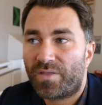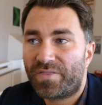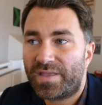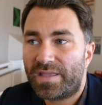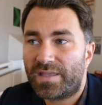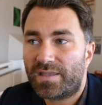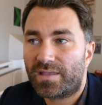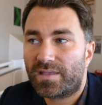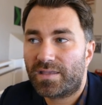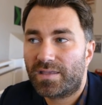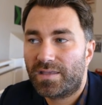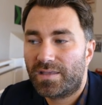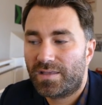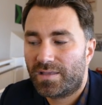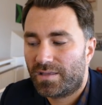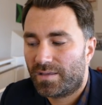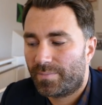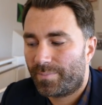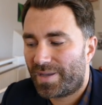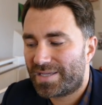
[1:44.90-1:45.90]
think
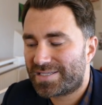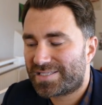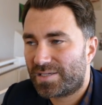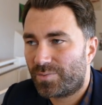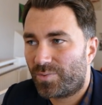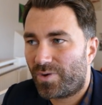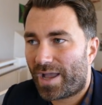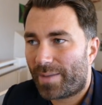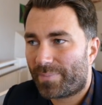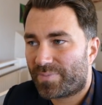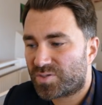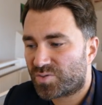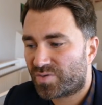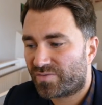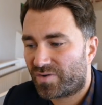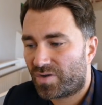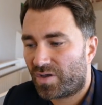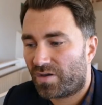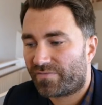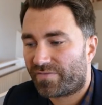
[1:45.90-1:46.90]
basically what happens
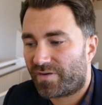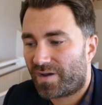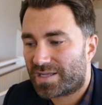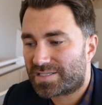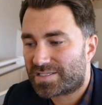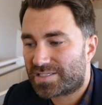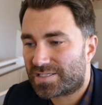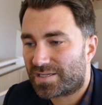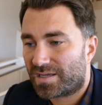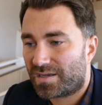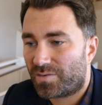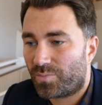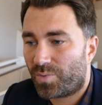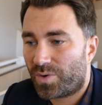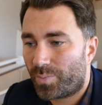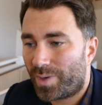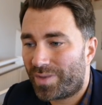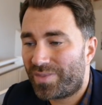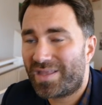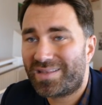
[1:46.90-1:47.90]
with a lot of fighters are
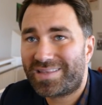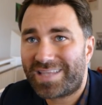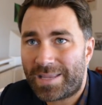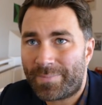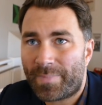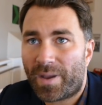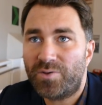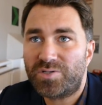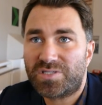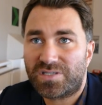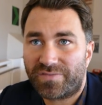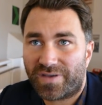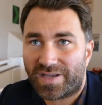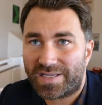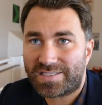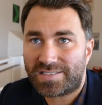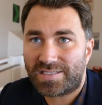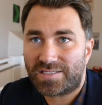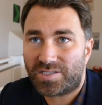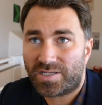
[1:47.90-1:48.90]
when they're
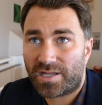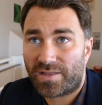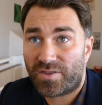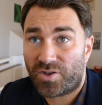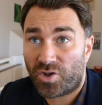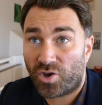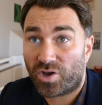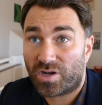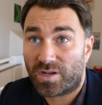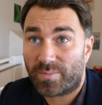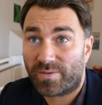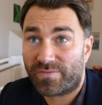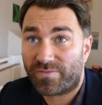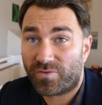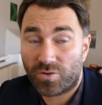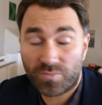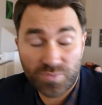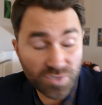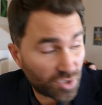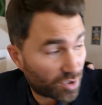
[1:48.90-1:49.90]
demotivated, you know, they're not going to
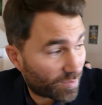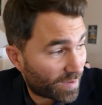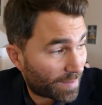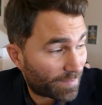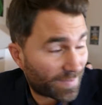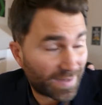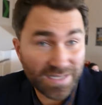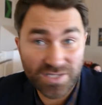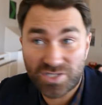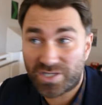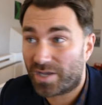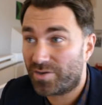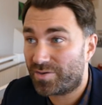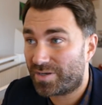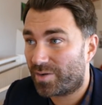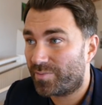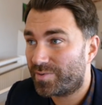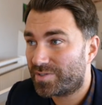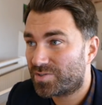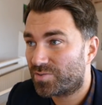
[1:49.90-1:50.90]
perform. We talked about Billy Joe, you
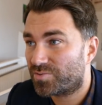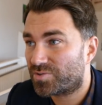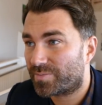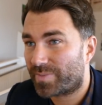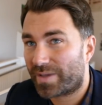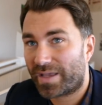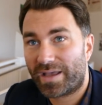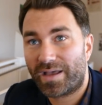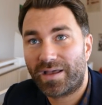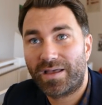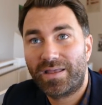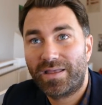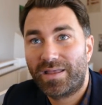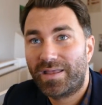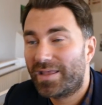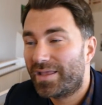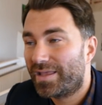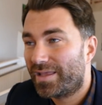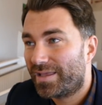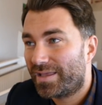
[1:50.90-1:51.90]
know, we talked about
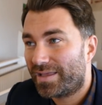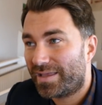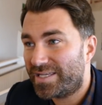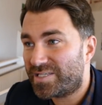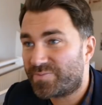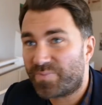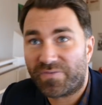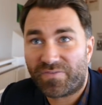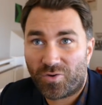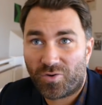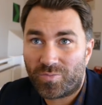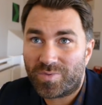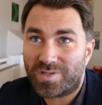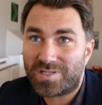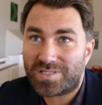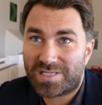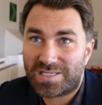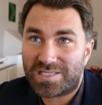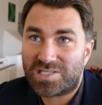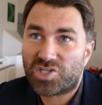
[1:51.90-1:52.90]
his
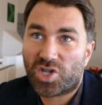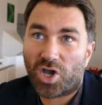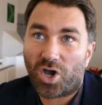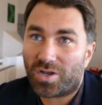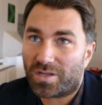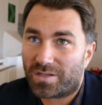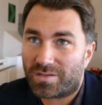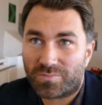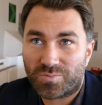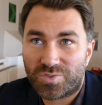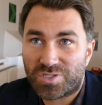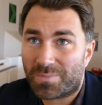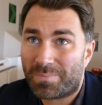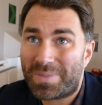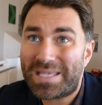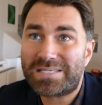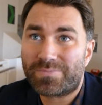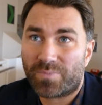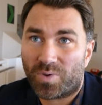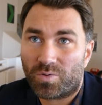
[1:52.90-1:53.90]
performance in Scotland it was
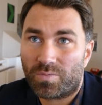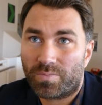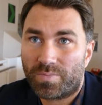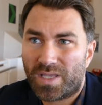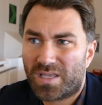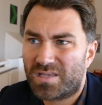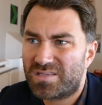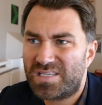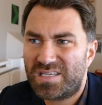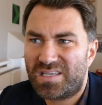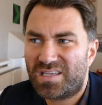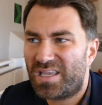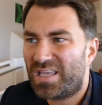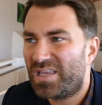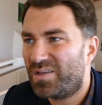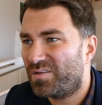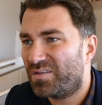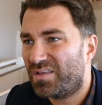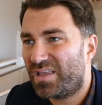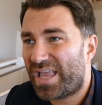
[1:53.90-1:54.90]
abysmal because he, he,
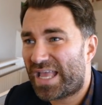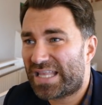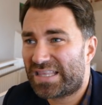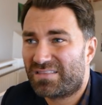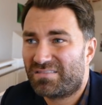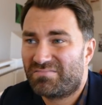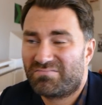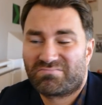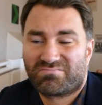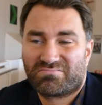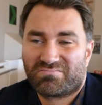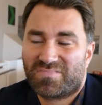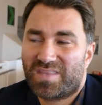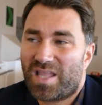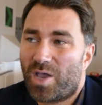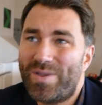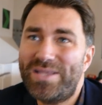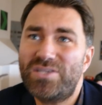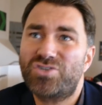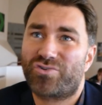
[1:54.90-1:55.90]
he had
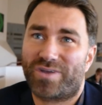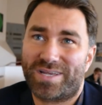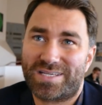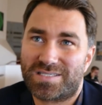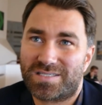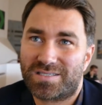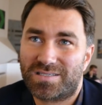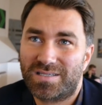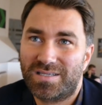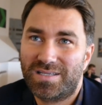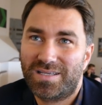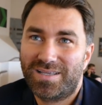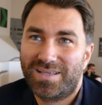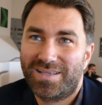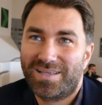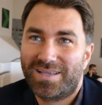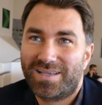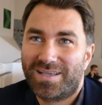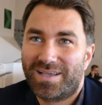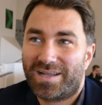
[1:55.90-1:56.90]
no interest. Mm.
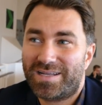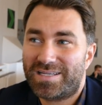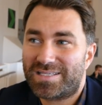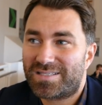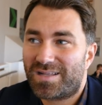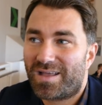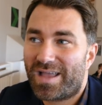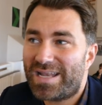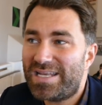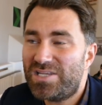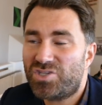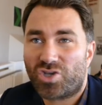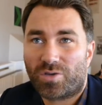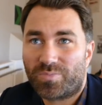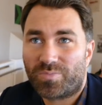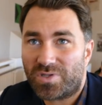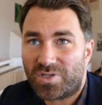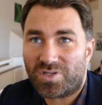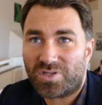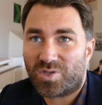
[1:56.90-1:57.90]
And it's like any
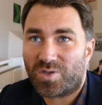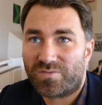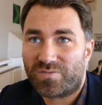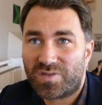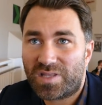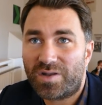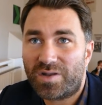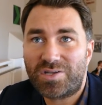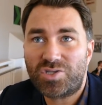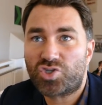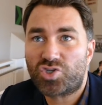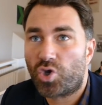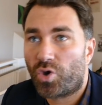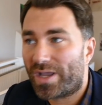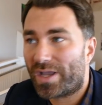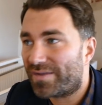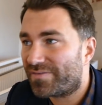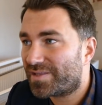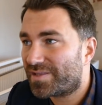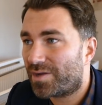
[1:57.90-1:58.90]
job that you do, if you don't
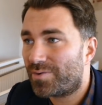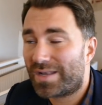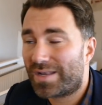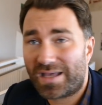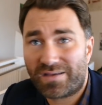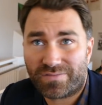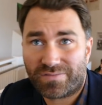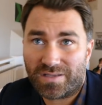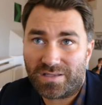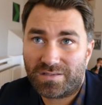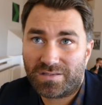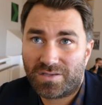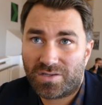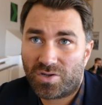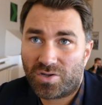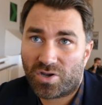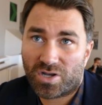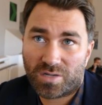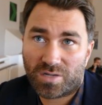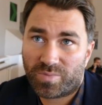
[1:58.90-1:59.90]
enjoy it, if you don't love it, you're not going to